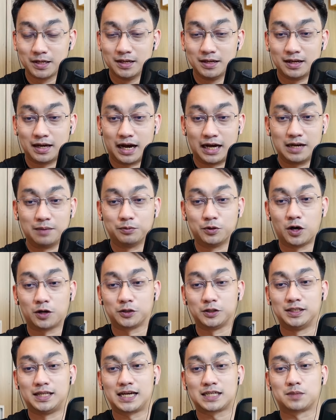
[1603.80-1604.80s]
I am Dr.
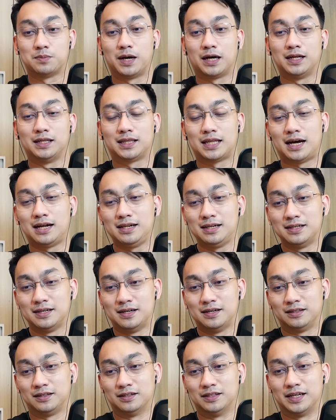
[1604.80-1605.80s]
Dex Macalintal.
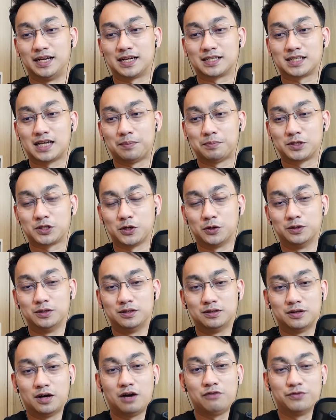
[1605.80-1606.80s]
Till the next episode
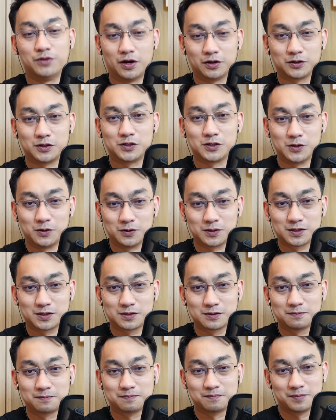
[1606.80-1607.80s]
of Doctor's
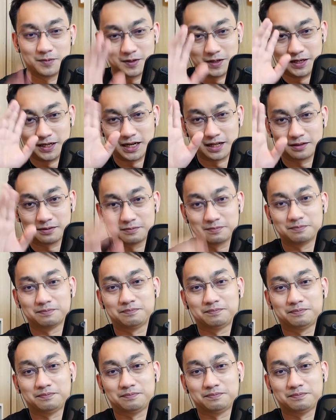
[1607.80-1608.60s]
Notes. Ingat!